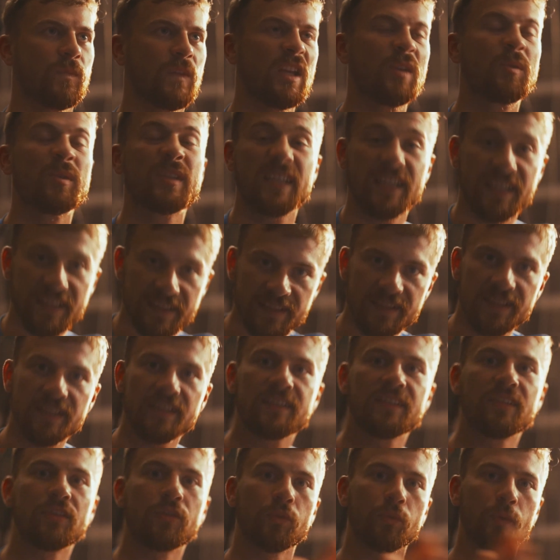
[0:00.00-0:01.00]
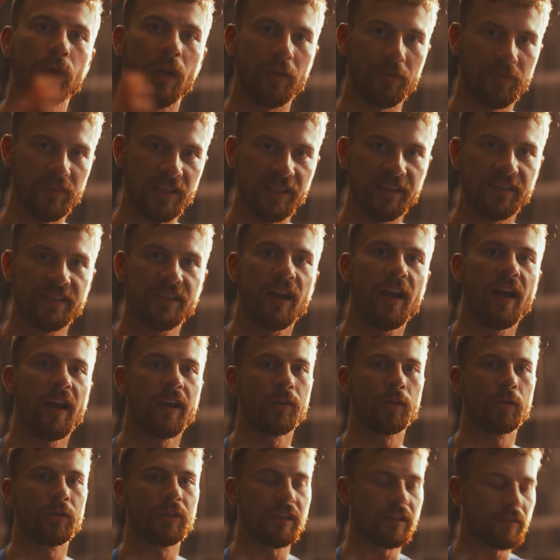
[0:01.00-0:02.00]
it was consistent throughout the
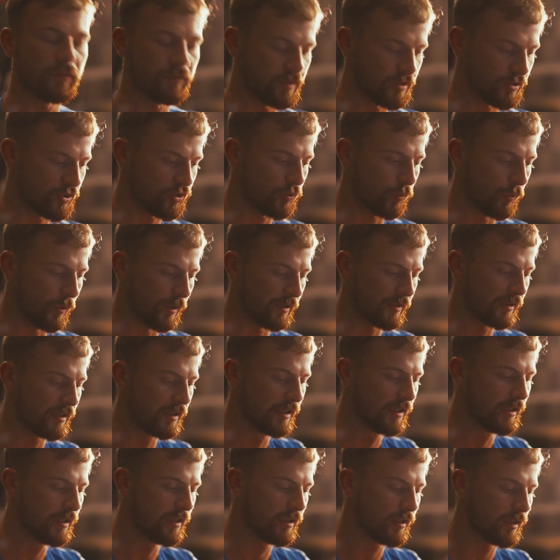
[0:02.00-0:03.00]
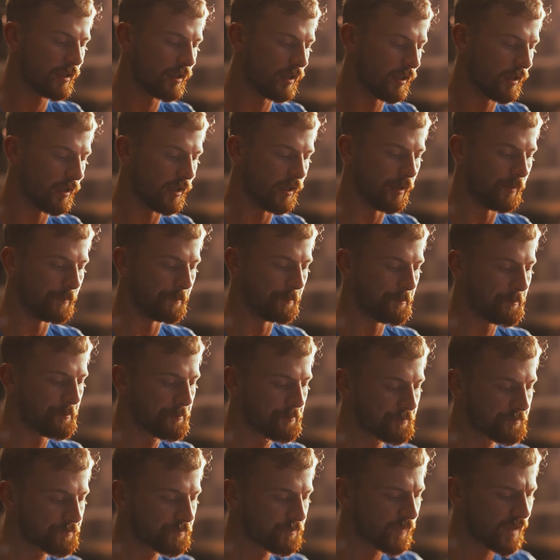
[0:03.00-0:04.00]
entirety of the short. Um,
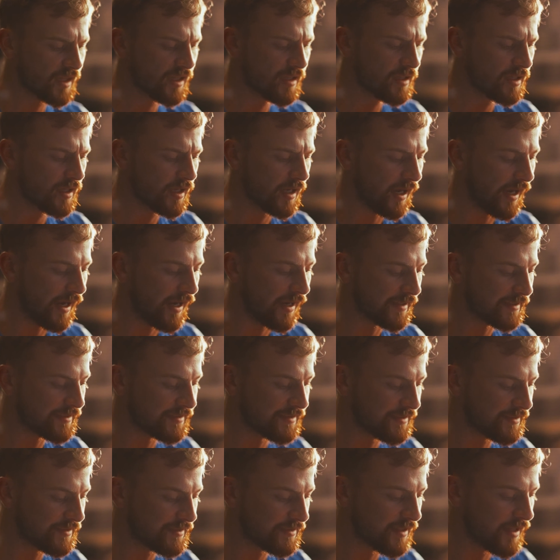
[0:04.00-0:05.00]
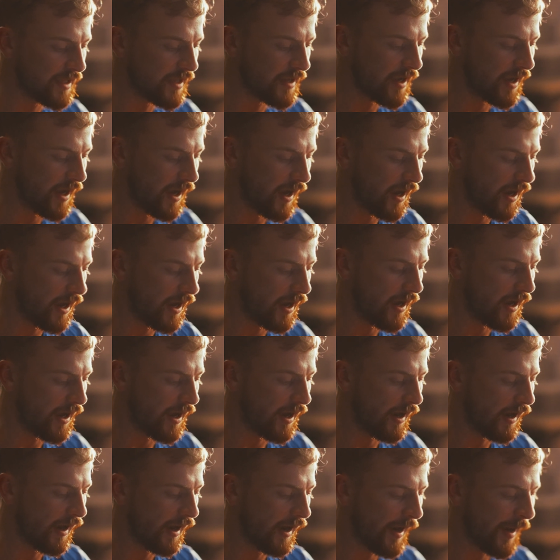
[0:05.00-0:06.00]
I
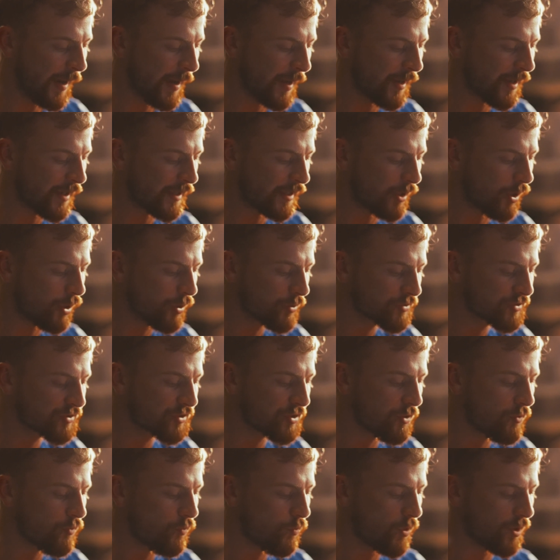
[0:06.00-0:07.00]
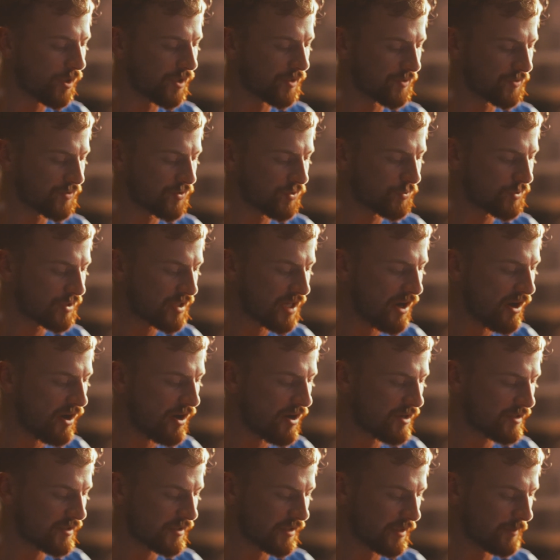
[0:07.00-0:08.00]
I also want to
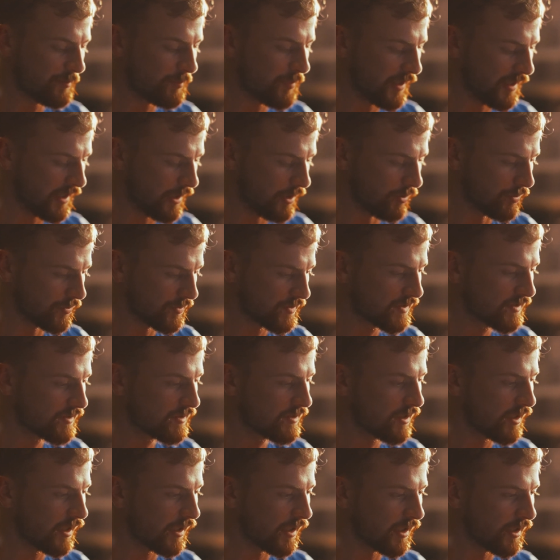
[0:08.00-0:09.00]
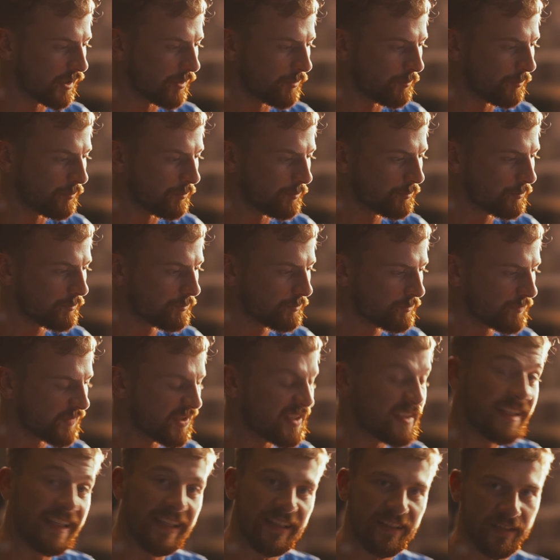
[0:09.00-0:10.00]
talk about um, the
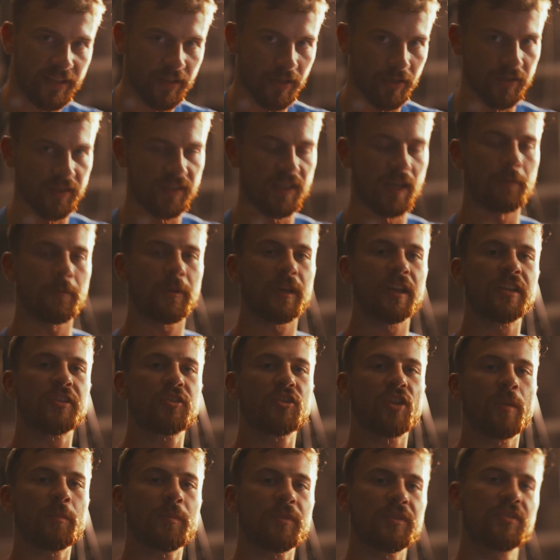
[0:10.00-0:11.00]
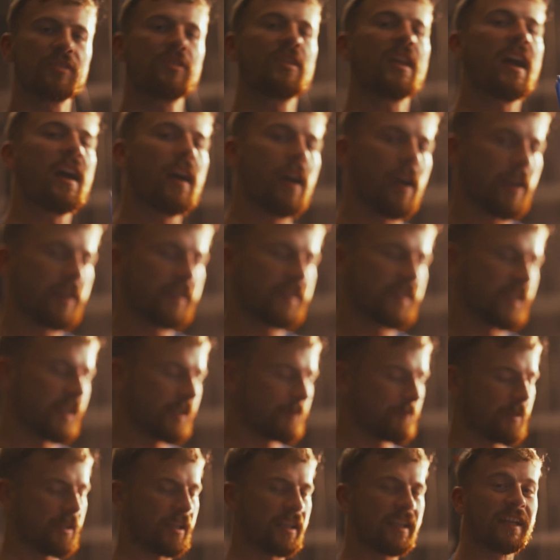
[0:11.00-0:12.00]
details. So I'm going to jump into the highs, and then
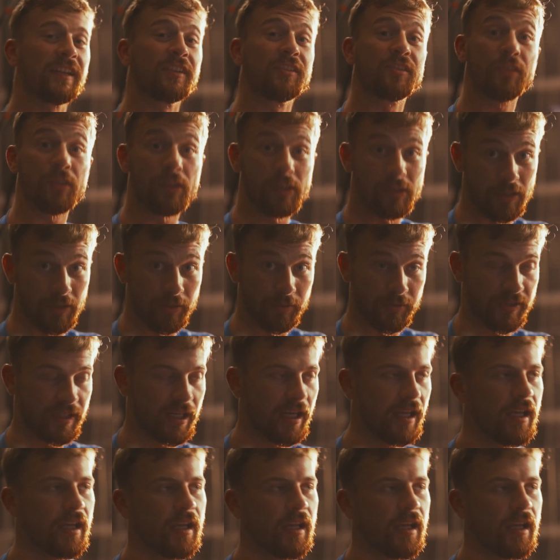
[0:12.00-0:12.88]
we're going to get into the lows.